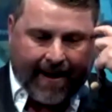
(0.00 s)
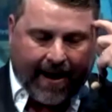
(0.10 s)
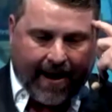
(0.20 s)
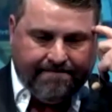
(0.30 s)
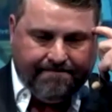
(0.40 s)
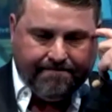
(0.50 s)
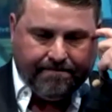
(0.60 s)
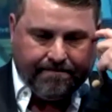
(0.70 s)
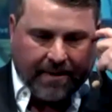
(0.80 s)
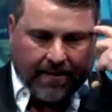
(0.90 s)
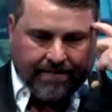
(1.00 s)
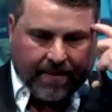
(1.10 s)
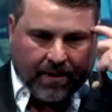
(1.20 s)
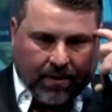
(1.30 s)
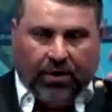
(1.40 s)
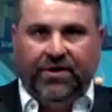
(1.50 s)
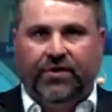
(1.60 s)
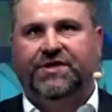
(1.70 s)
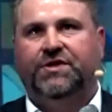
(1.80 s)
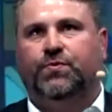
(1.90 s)
one of the
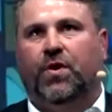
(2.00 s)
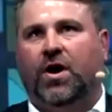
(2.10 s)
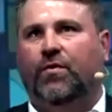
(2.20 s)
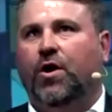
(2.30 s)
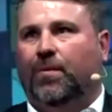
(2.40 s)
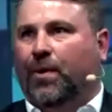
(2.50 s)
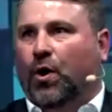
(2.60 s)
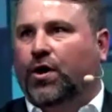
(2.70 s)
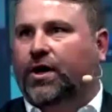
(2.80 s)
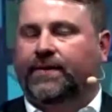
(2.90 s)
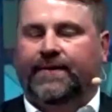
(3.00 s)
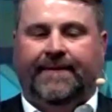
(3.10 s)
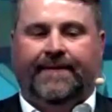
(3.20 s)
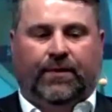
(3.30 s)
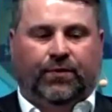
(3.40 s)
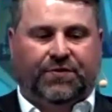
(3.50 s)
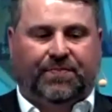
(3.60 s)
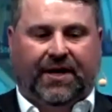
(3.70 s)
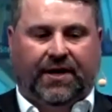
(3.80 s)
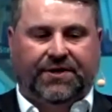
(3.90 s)
reasons why I wrote a book was
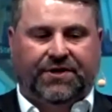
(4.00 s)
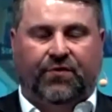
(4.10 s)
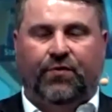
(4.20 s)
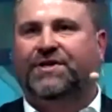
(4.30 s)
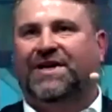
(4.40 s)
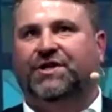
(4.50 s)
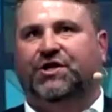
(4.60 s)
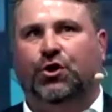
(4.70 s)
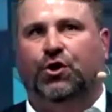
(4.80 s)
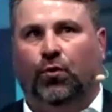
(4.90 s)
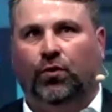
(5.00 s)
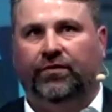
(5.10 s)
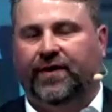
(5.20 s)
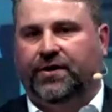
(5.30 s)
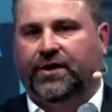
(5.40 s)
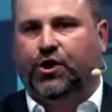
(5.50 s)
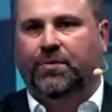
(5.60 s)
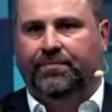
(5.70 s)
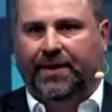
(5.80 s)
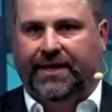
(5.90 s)
because I wrote it as a tool for other
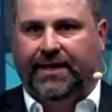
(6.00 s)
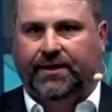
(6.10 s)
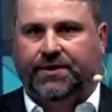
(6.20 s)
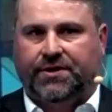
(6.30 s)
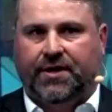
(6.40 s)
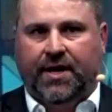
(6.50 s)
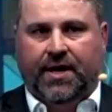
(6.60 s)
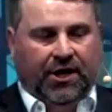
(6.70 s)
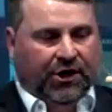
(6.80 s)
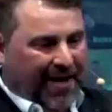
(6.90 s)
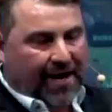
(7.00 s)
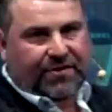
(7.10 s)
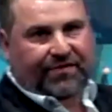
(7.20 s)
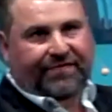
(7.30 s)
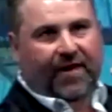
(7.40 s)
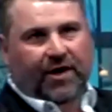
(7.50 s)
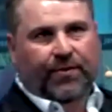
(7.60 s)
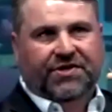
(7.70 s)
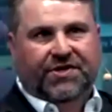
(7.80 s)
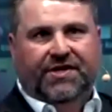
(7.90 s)
human beings to be able to follow a
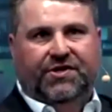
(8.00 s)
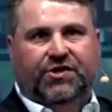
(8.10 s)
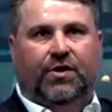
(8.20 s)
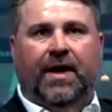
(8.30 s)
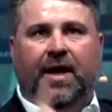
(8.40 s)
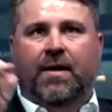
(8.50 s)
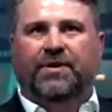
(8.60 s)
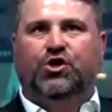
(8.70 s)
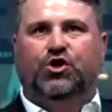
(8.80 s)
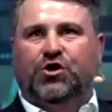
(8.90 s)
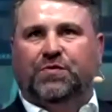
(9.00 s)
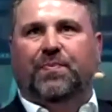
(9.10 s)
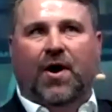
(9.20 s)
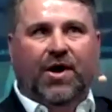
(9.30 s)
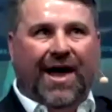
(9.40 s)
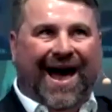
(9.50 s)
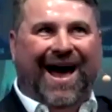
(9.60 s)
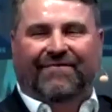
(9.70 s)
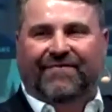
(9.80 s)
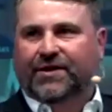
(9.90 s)
system, but just by
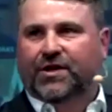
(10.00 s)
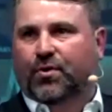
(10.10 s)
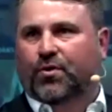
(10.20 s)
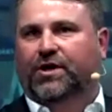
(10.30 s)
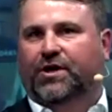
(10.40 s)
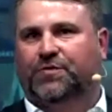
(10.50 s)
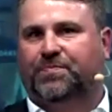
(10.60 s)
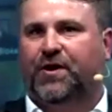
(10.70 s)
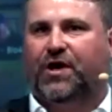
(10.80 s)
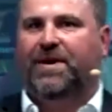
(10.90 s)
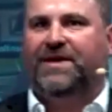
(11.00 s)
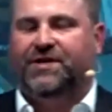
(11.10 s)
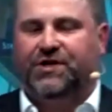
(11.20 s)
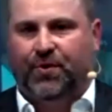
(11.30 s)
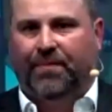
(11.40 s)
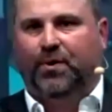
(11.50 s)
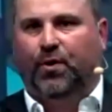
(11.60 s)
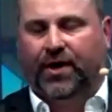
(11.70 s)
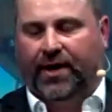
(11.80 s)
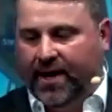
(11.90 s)
having the book, just by committing to a
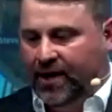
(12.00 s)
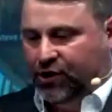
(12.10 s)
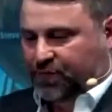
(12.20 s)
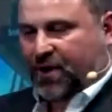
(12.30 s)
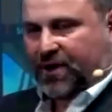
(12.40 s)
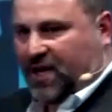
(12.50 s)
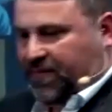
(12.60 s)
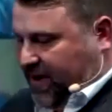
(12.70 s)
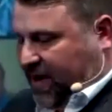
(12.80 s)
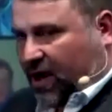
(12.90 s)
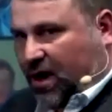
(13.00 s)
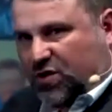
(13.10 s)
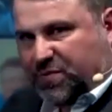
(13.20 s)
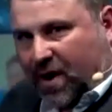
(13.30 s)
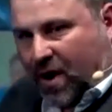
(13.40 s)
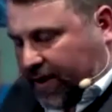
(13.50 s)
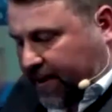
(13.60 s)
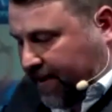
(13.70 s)
book, just by keeping it close by